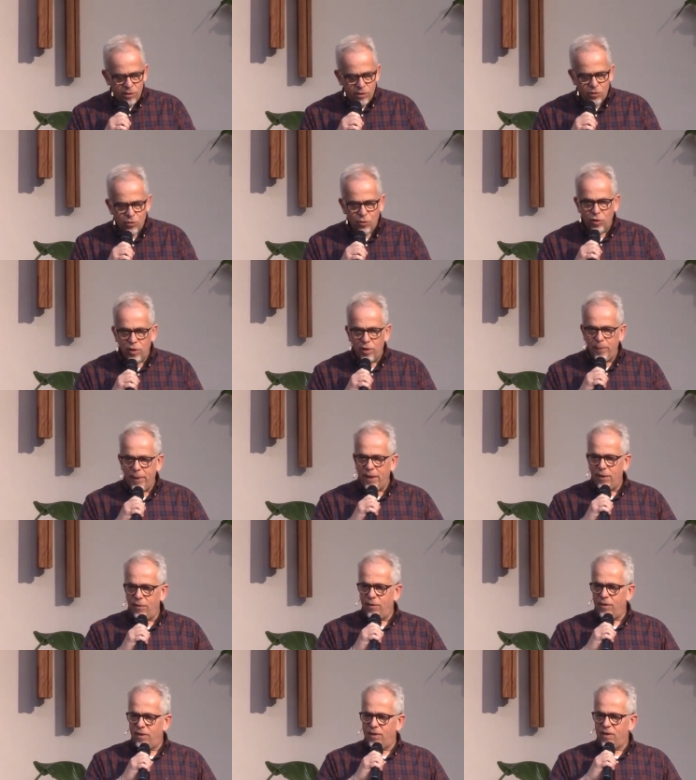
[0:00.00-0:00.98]
talking
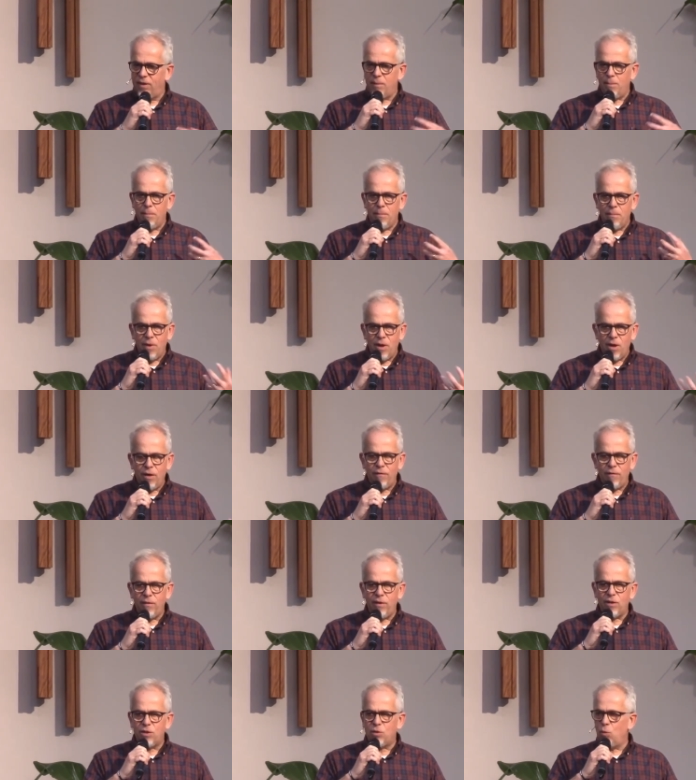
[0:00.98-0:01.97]
about the
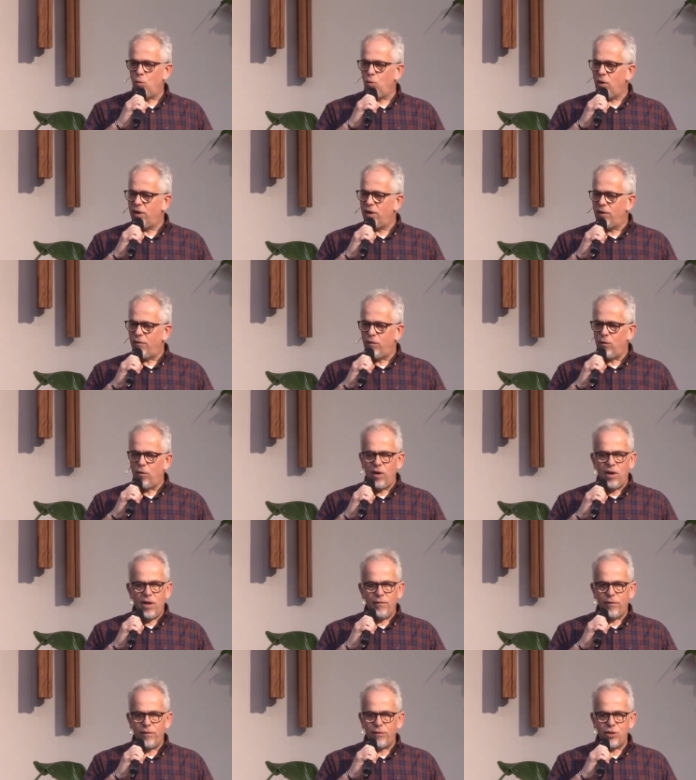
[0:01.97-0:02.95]
marvelous, wonderful
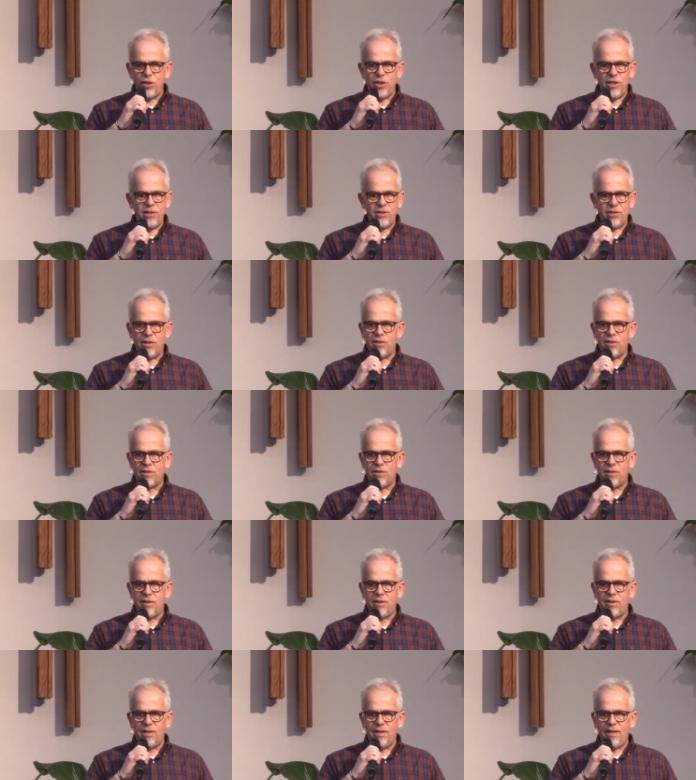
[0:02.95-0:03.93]
love of Jesus
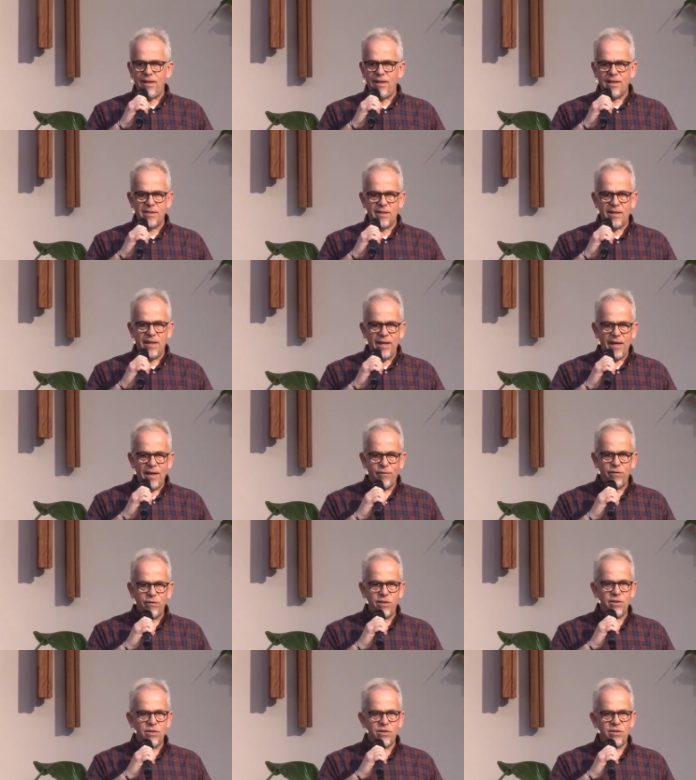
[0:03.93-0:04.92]
that He hasn't
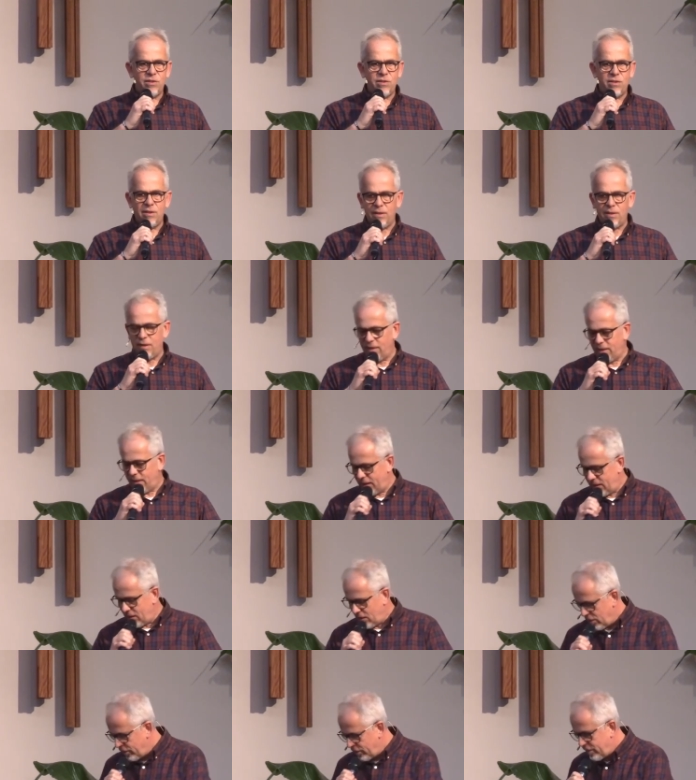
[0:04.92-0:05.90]
left us in
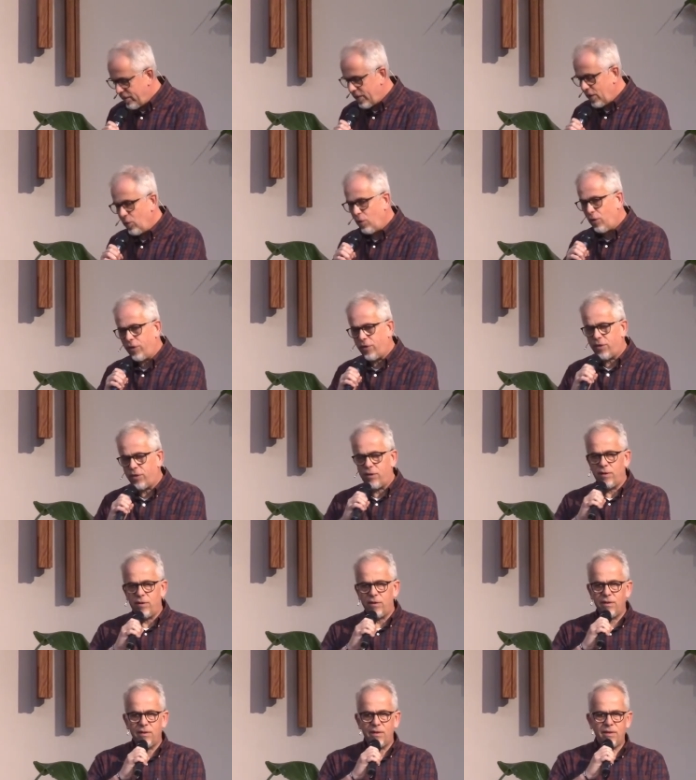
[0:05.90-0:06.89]
our filth,
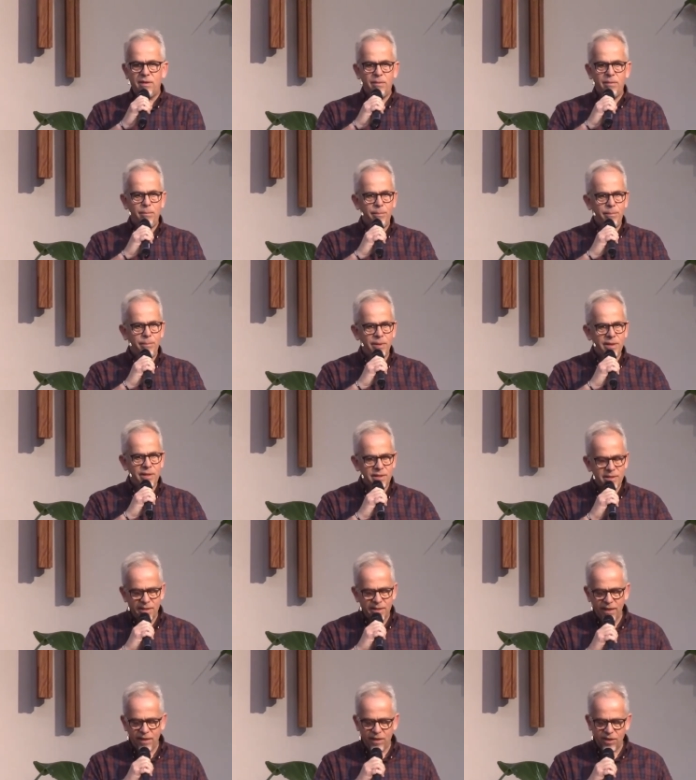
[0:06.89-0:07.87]
but He's
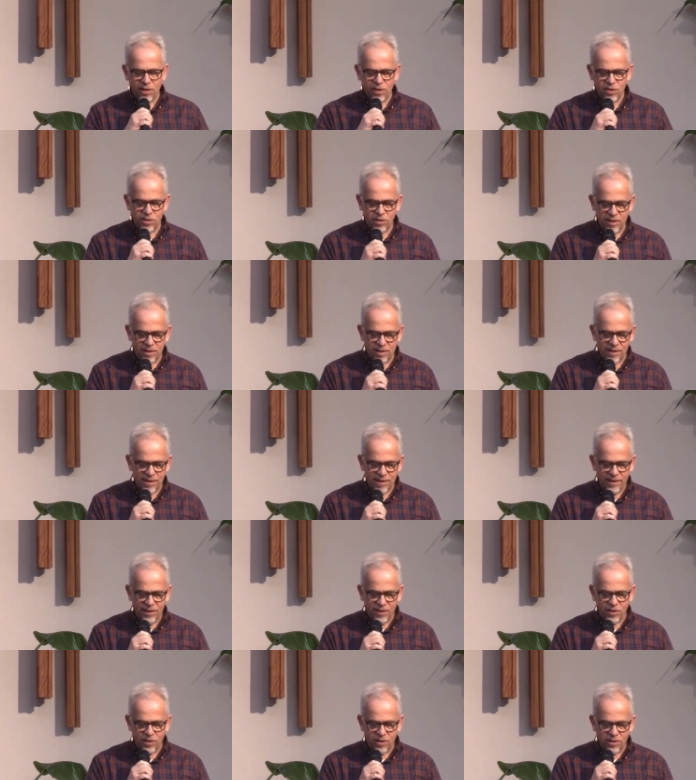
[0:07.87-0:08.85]
taken us and He's
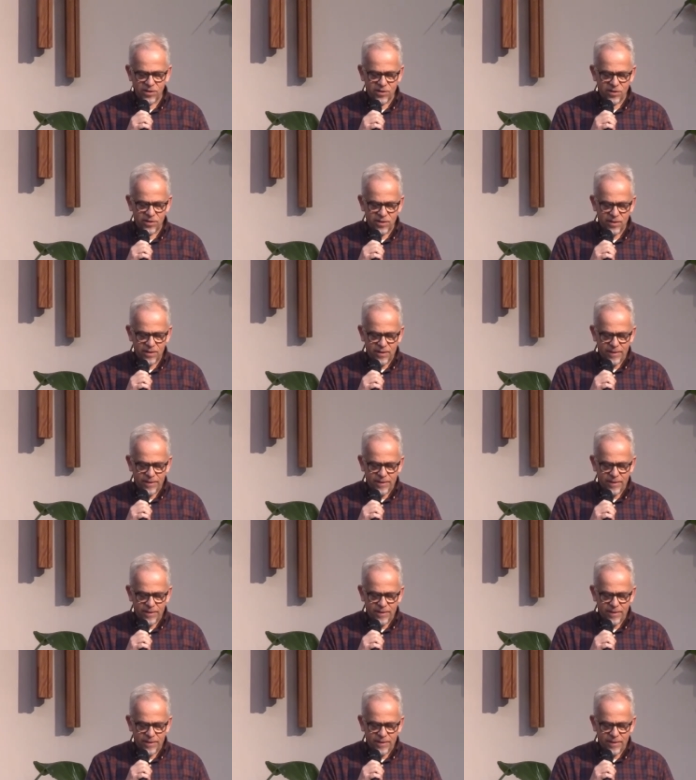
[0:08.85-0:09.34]
cleaned us.